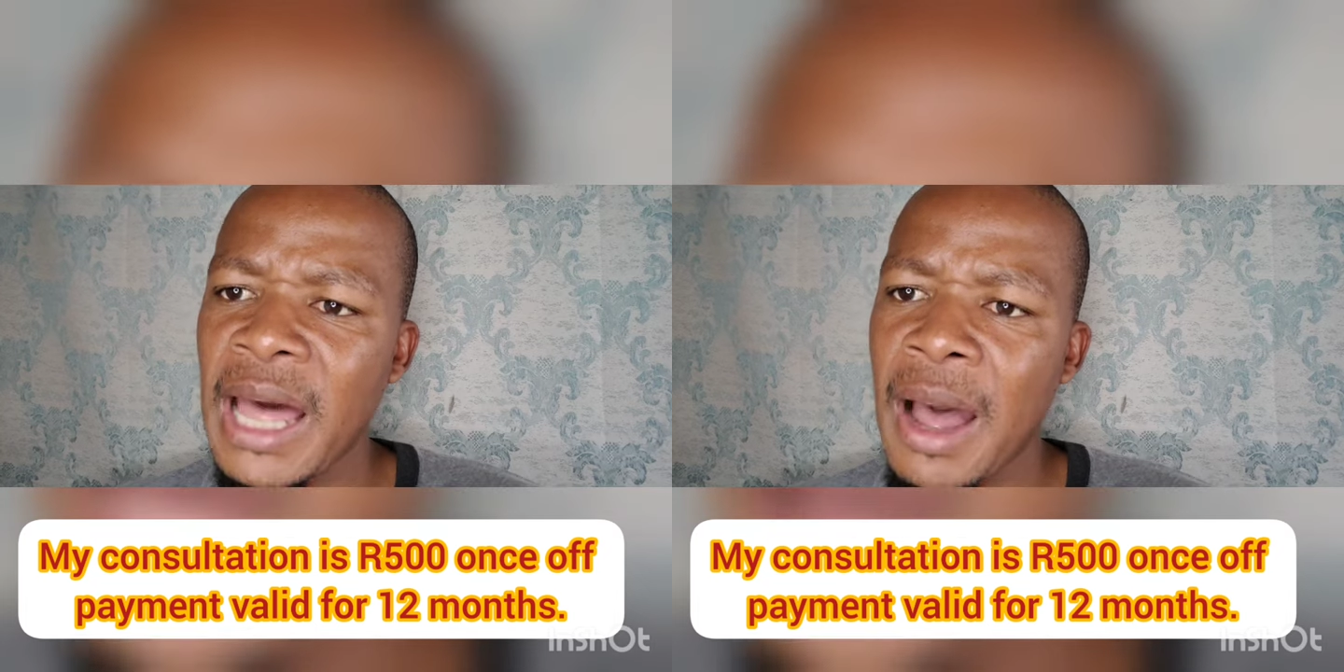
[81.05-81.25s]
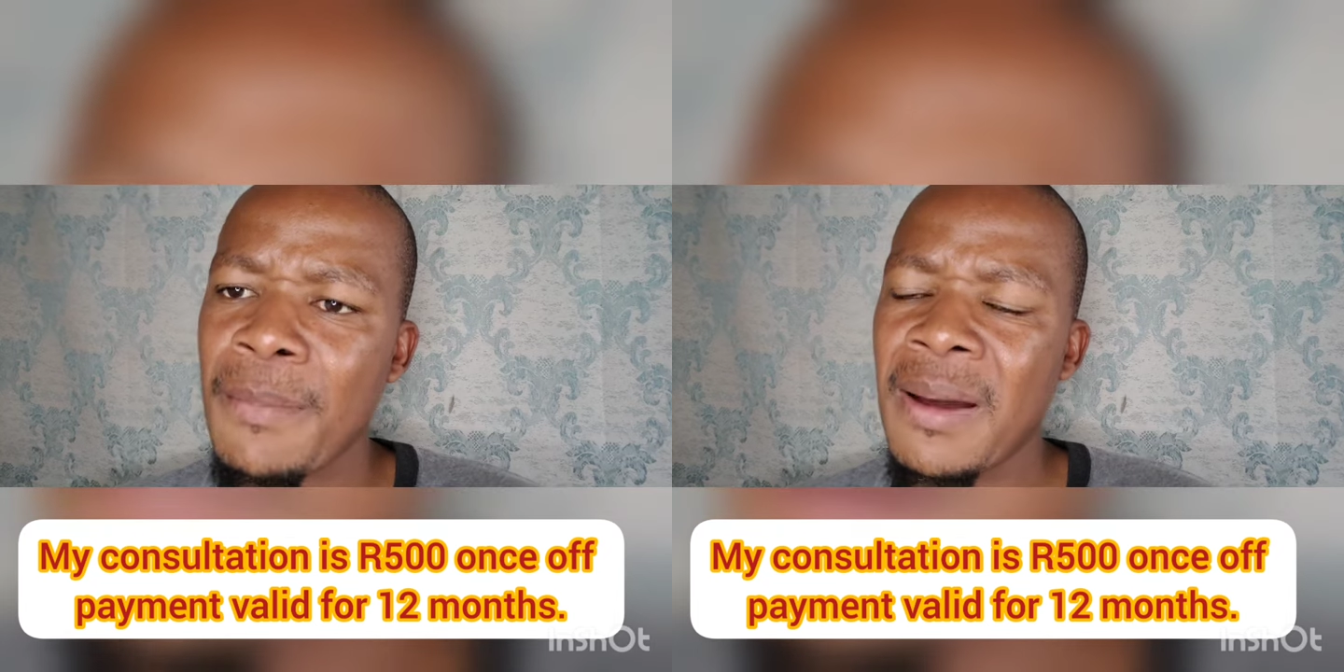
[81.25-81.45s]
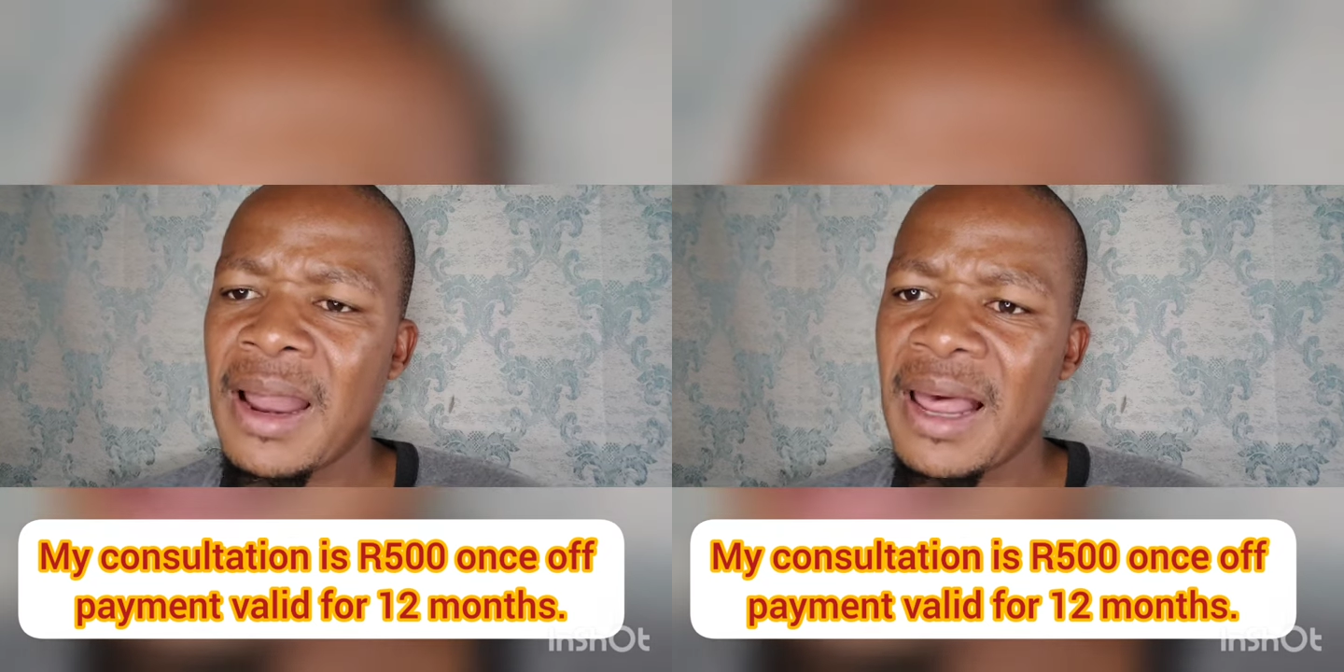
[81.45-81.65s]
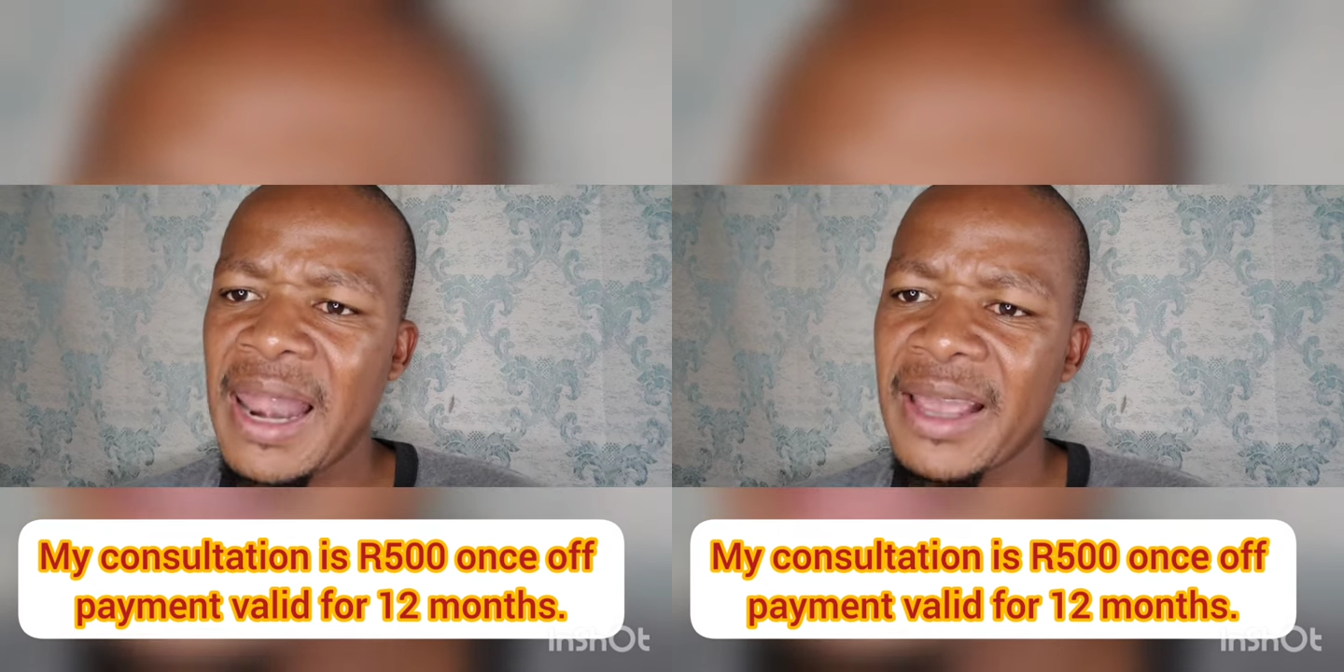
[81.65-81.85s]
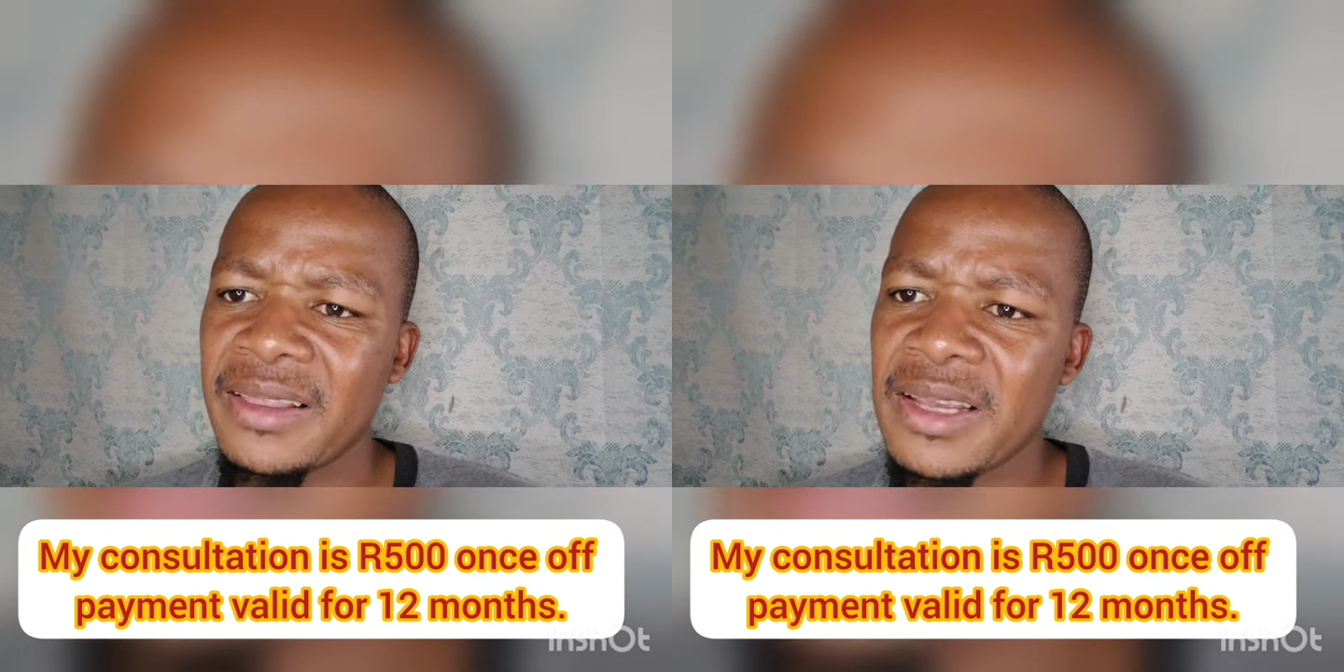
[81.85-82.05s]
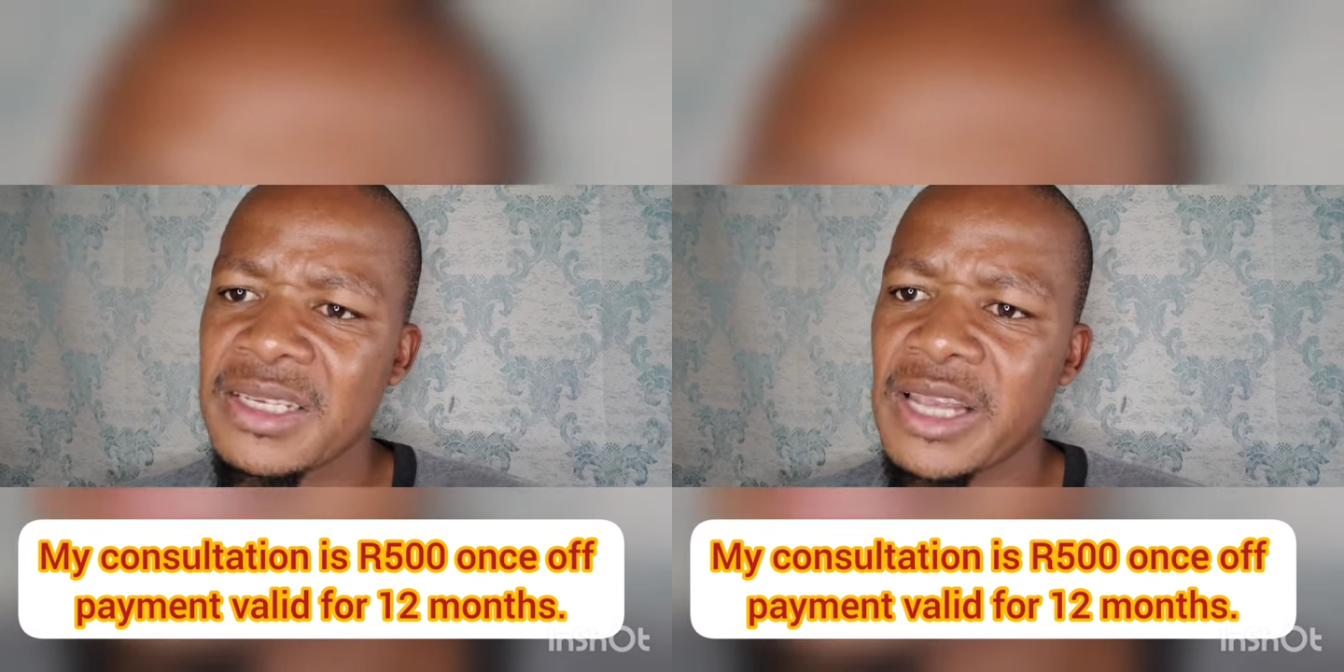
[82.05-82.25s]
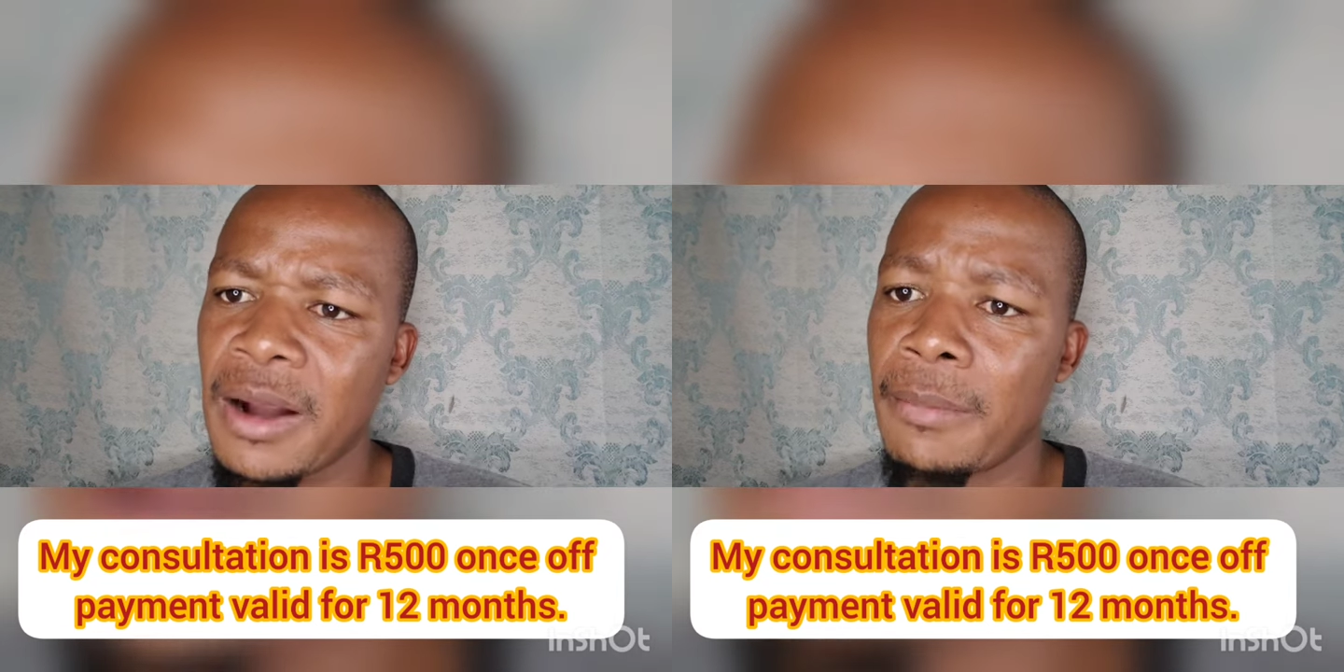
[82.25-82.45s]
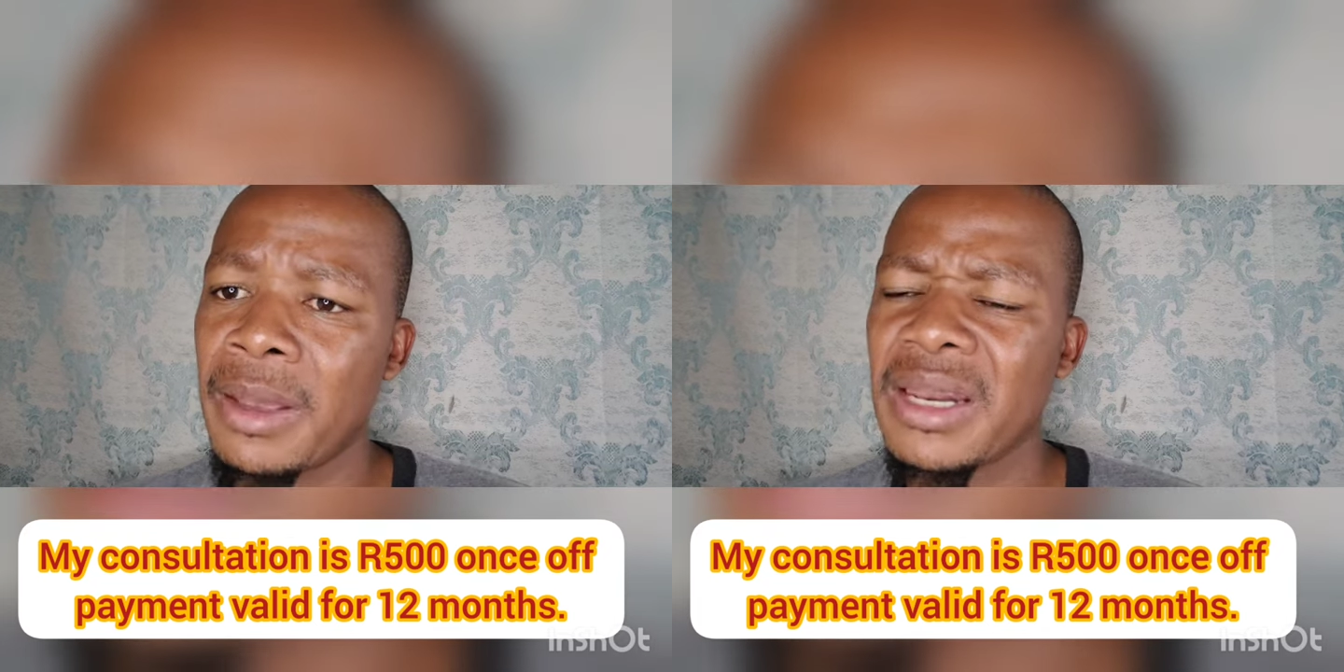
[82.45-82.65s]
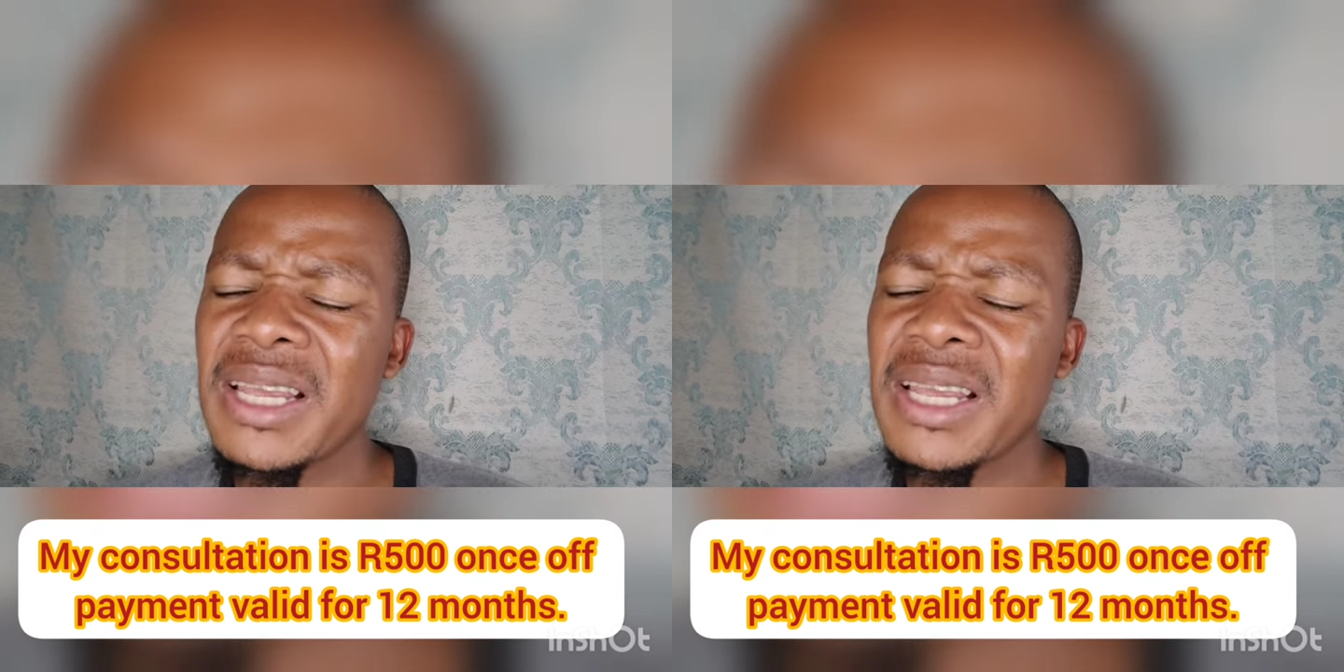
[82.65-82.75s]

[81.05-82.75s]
up like this young man.